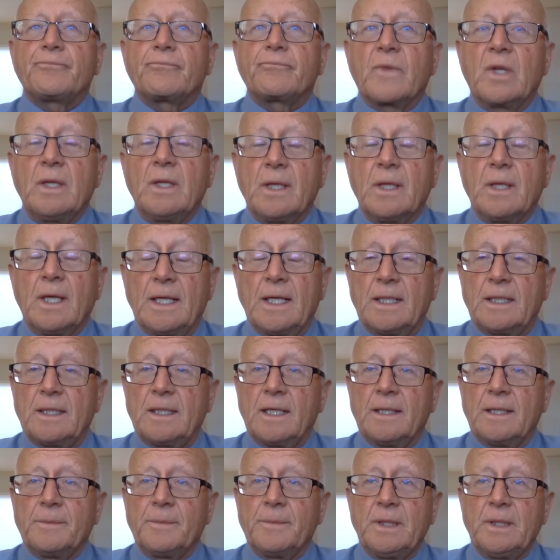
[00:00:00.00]
yeah,
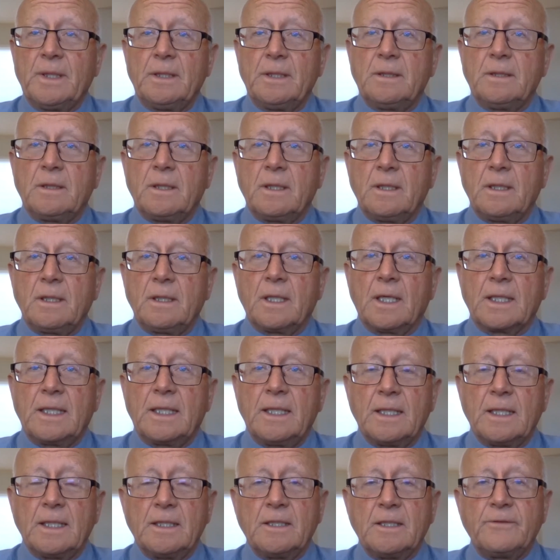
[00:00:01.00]
I mean,
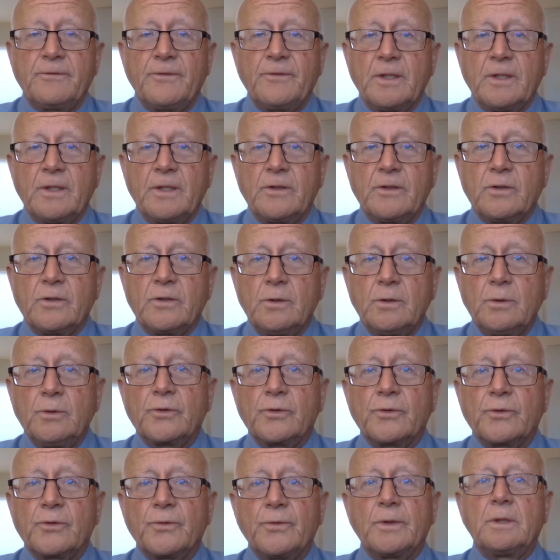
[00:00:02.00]
again, if it's
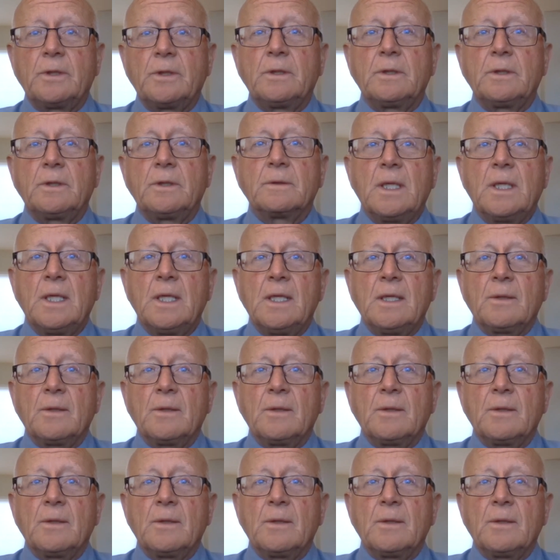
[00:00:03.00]
useful